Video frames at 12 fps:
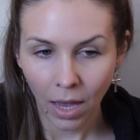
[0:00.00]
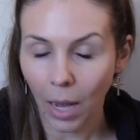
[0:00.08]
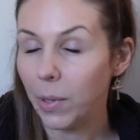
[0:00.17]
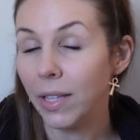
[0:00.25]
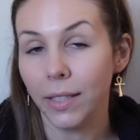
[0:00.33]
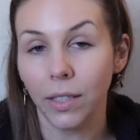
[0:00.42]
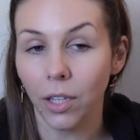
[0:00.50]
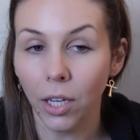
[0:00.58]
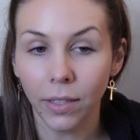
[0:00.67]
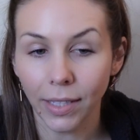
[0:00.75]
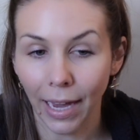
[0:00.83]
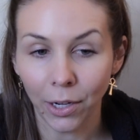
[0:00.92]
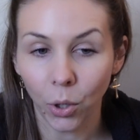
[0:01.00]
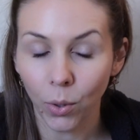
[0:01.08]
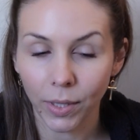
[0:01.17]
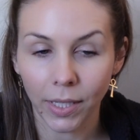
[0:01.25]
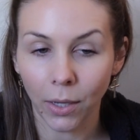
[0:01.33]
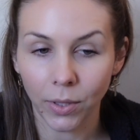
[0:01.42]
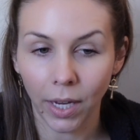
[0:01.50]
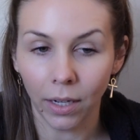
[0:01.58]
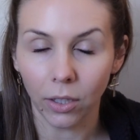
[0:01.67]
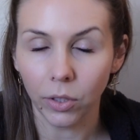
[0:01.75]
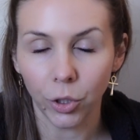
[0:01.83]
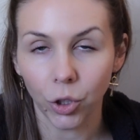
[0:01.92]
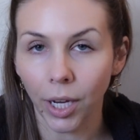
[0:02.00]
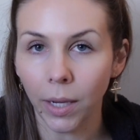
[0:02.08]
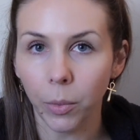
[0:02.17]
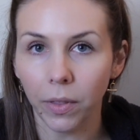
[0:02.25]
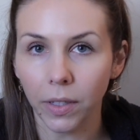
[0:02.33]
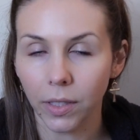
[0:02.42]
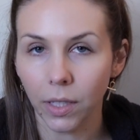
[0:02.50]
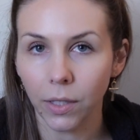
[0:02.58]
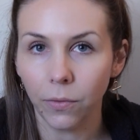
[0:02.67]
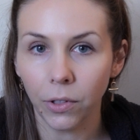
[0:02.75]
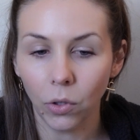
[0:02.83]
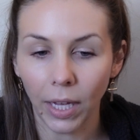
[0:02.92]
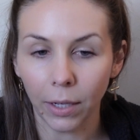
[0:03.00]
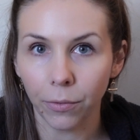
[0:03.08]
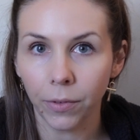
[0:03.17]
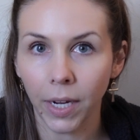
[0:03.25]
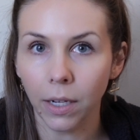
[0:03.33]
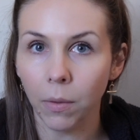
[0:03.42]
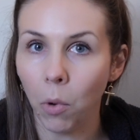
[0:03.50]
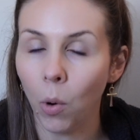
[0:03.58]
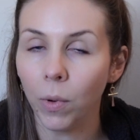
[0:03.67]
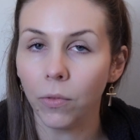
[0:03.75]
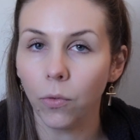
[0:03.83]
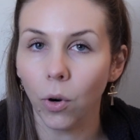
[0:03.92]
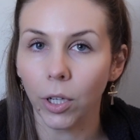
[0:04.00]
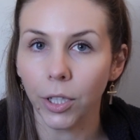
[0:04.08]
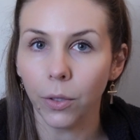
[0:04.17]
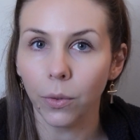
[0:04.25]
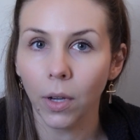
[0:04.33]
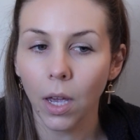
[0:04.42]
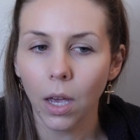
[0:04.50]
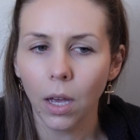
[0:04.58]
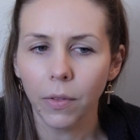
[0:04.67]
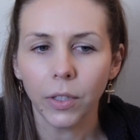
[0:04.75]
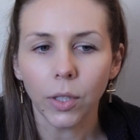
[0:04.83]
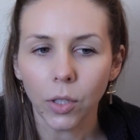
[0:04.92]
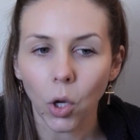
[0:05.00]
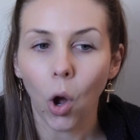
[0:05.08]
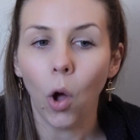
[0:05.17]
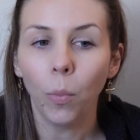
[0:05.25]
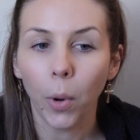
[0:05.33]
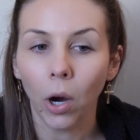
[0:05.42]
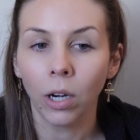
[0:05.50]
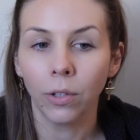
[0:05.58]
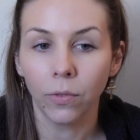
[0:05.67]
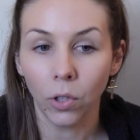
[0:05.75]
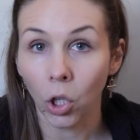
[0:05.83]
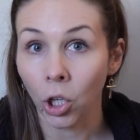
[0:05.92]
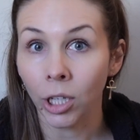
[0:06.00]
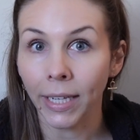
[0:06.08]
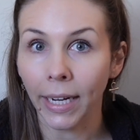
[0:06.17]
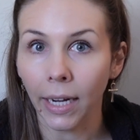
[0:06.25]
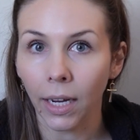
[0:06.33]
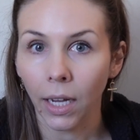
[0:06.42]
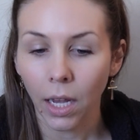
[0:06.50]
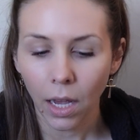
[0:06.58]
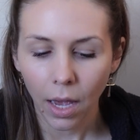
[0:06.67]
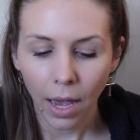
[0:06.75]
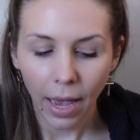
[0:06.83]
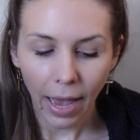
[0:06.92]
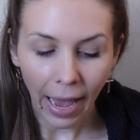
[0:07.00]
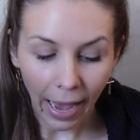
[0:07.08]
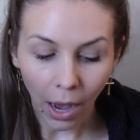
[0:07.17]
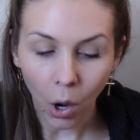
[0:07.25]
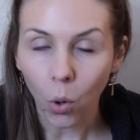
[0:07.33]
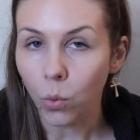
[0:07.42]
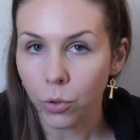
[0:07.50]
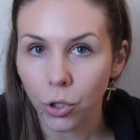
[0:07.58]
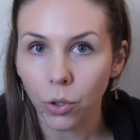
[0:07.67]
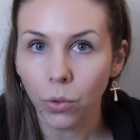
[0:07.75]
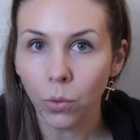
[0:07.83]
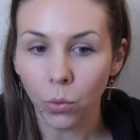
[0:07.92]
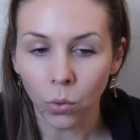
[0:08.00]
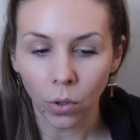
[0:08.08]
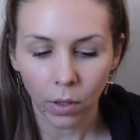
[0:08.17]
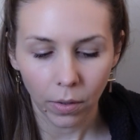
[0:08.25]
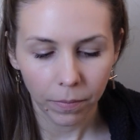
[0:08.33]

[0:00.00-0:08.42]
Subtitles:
I mean, this does, I know it sounds kind of cliche, but this does feel like a fated moment for you. This is all part of learning how to